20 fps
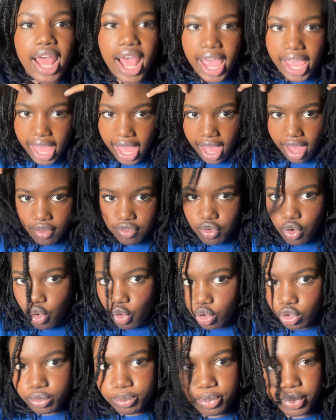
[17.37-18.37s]
I have
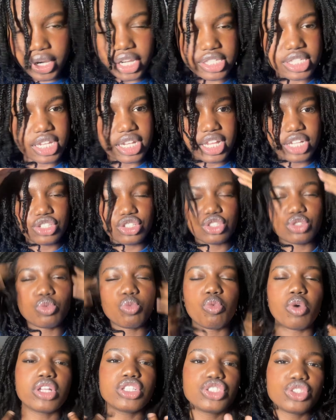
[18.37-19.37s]
old braids and I just
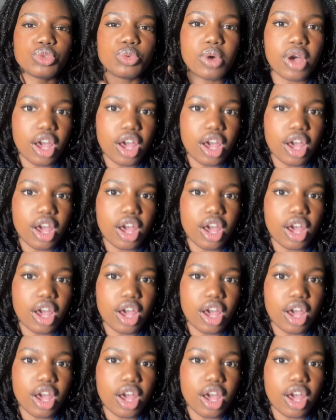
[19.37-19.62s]
want to